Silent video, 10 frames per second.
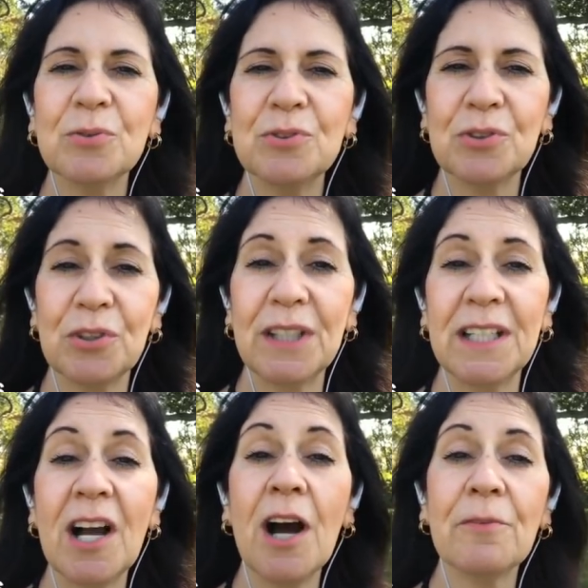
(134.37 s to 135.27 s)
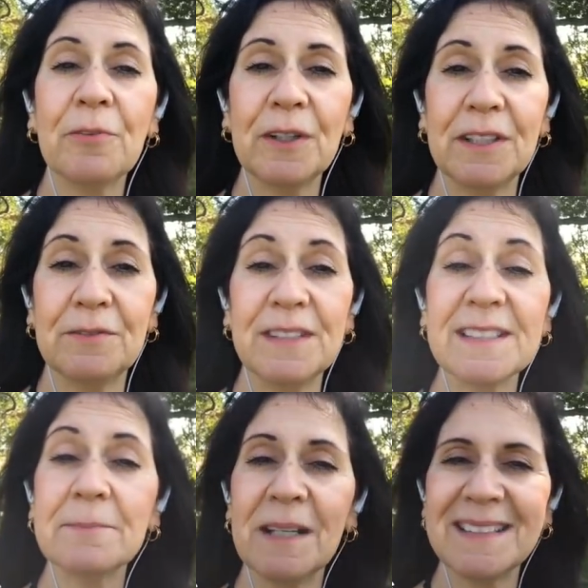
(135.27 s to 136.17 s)
journey of forgiveness
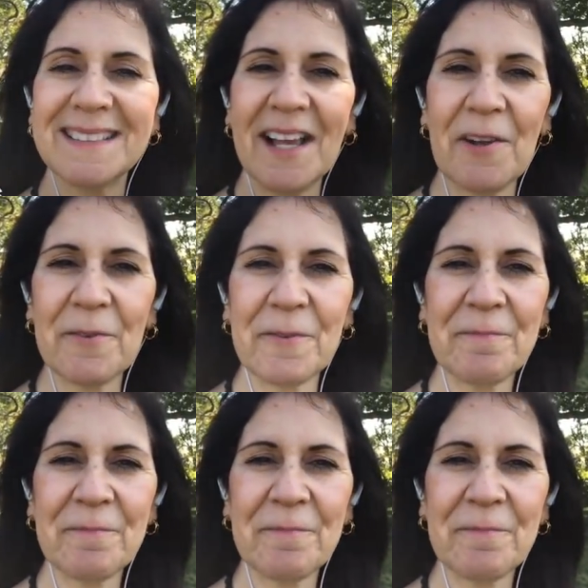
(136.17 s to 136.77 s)
myself.